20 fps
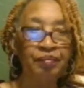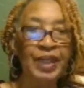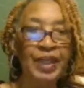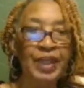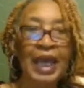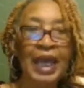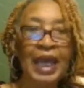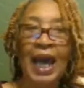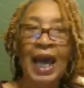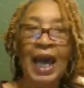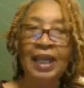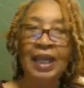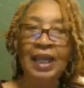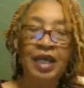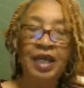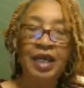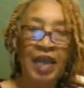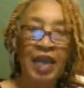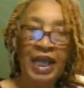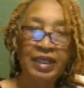I love
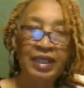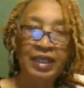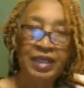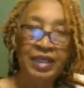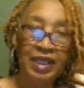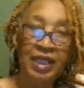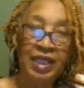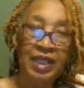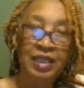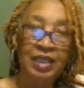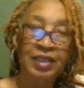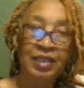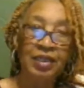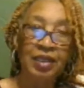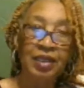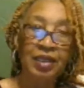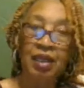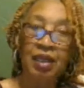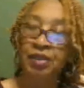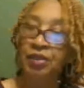antiques
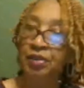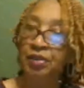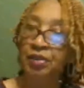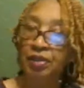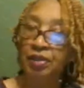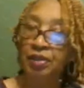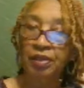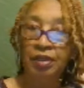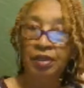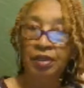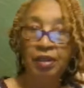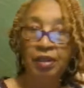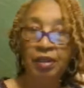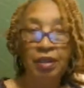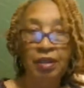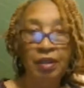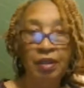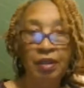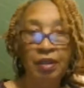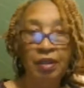because
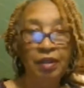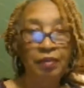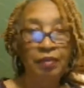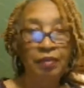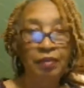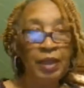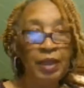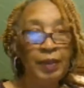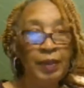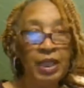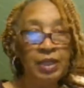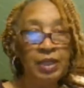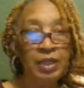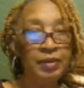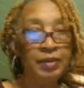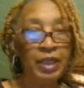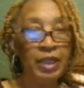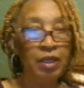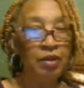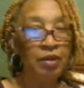me and my husband ain't the
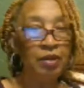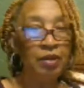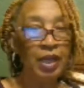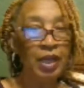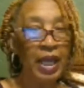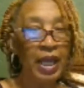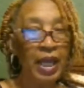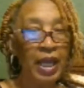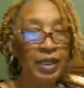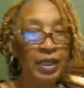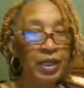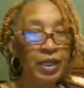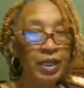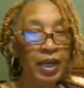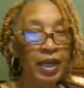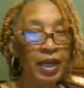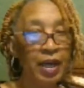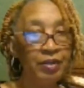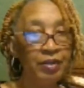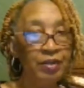only antique in the
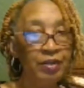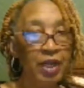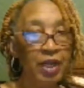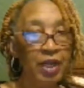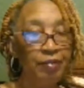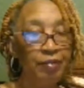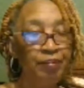house now.